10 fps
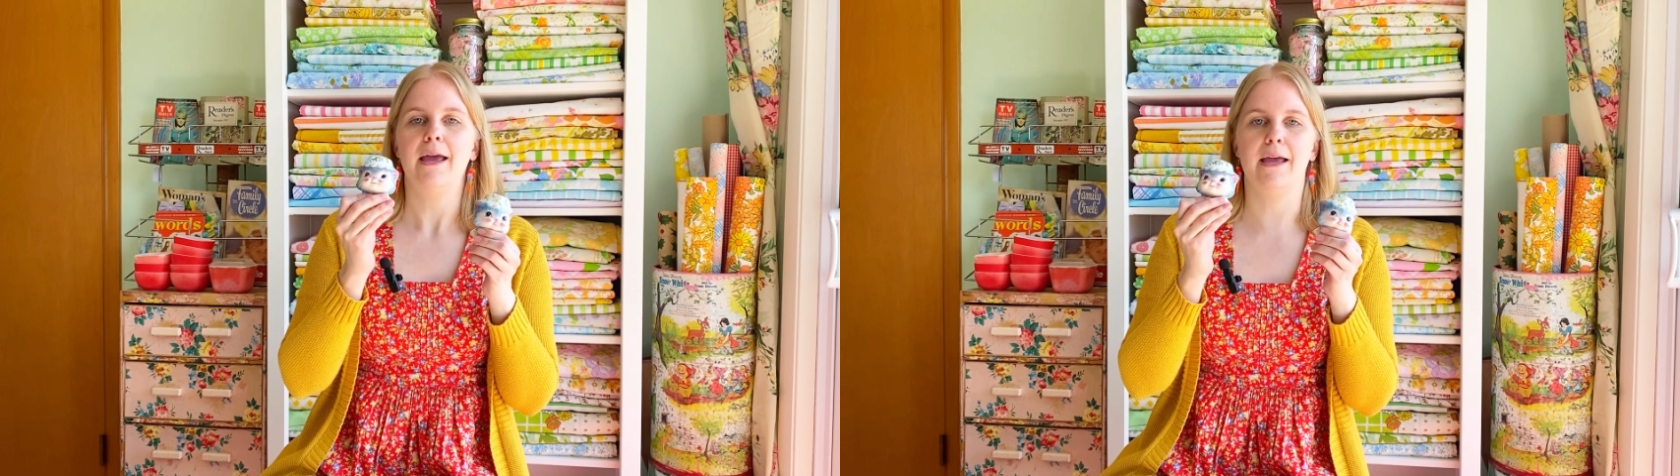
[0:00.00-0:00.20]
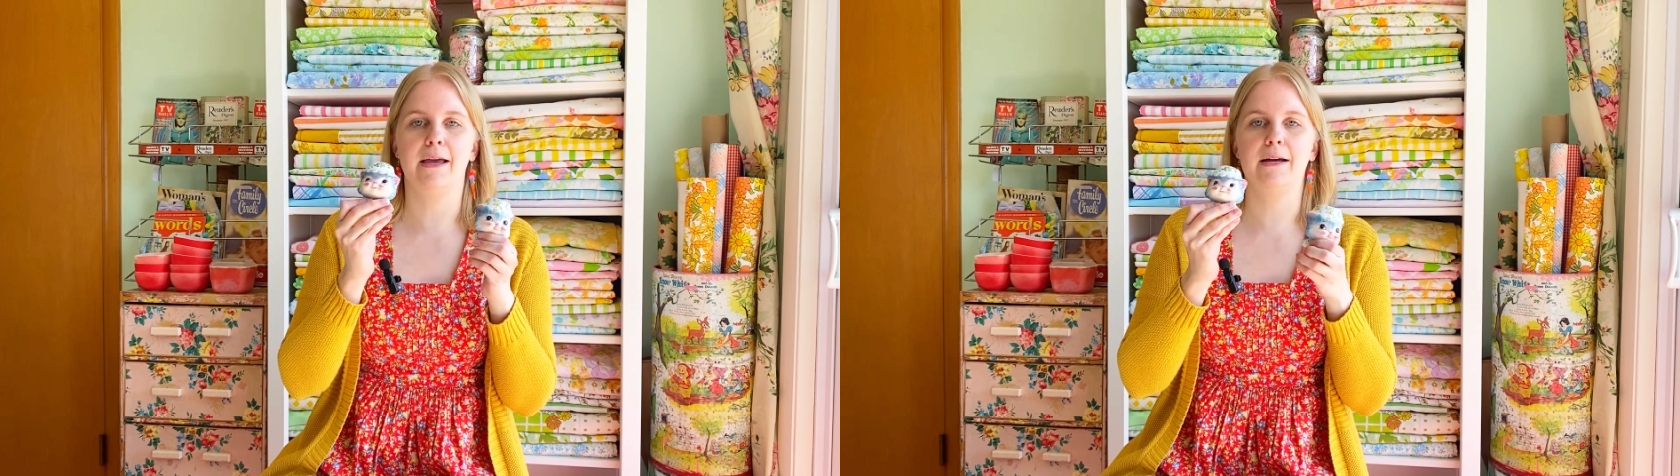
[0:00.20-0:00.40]

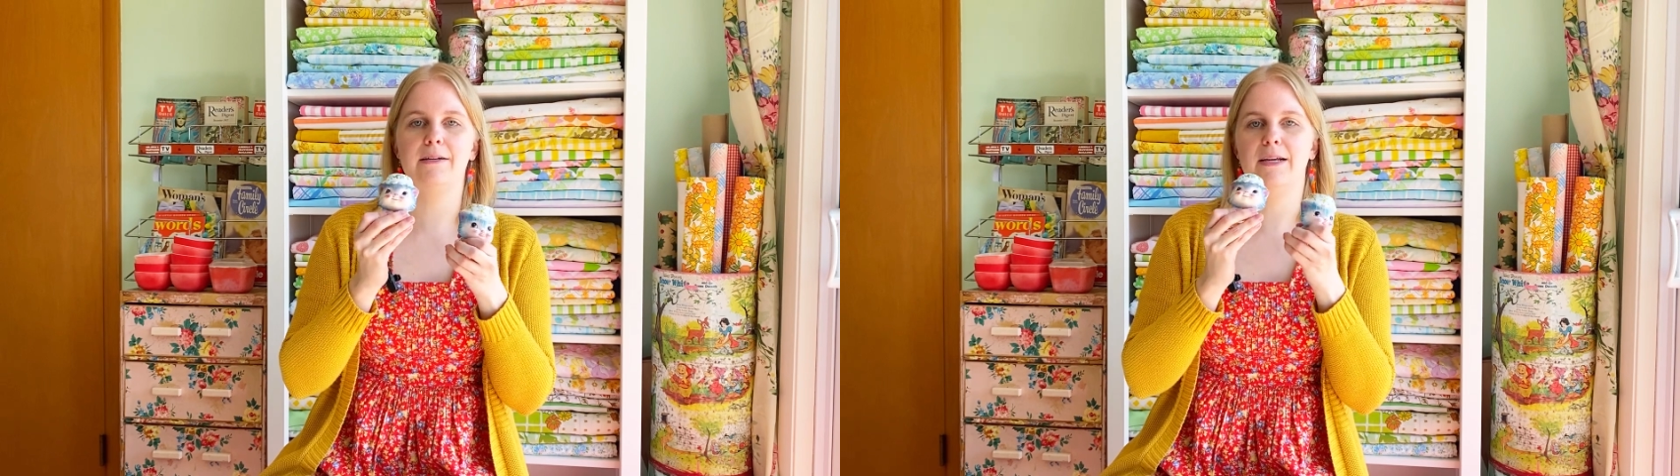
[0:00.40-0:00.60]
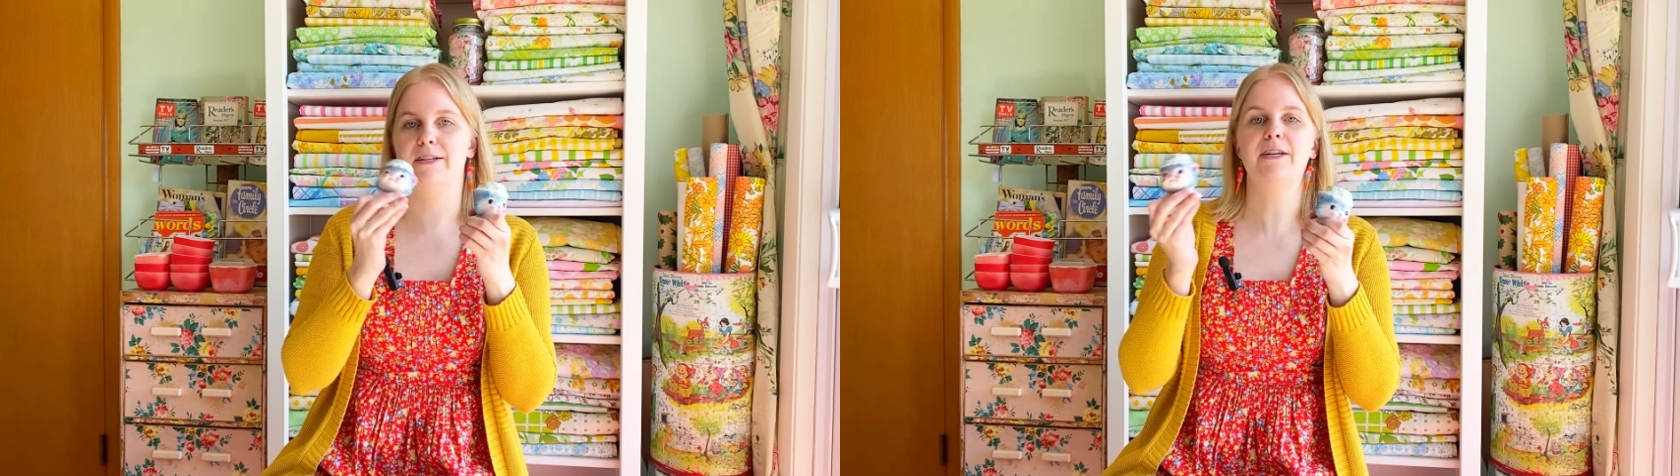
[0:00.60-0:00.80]
and
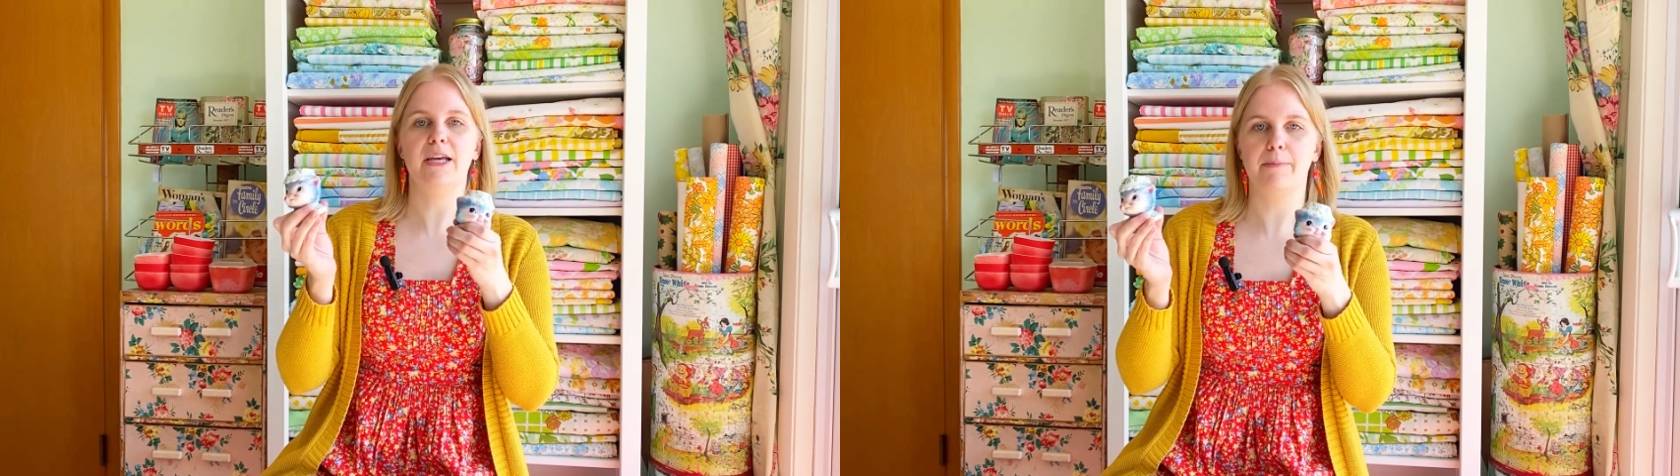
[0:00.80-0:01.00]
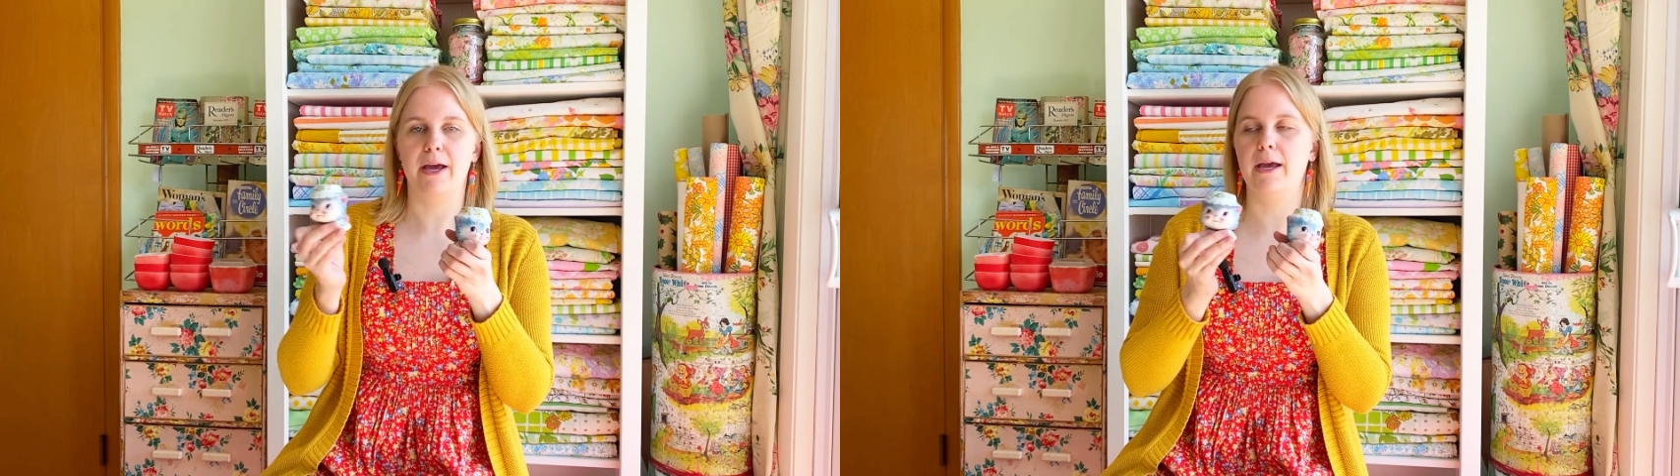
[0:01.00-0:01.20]
into
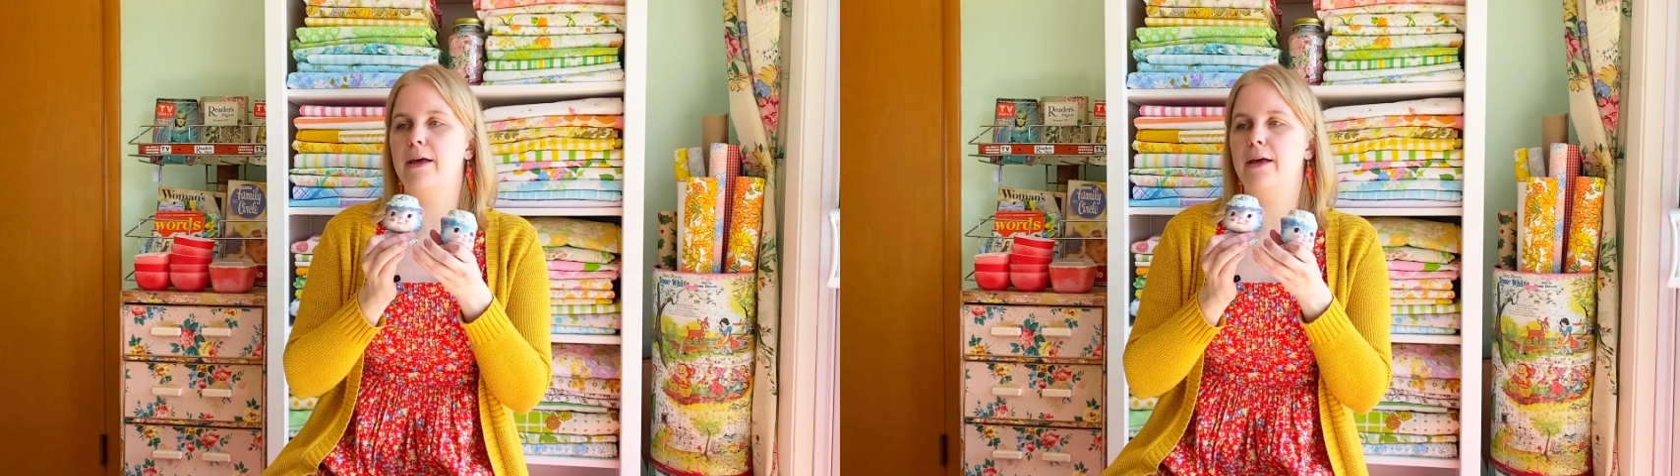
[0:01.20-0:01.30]
eBay,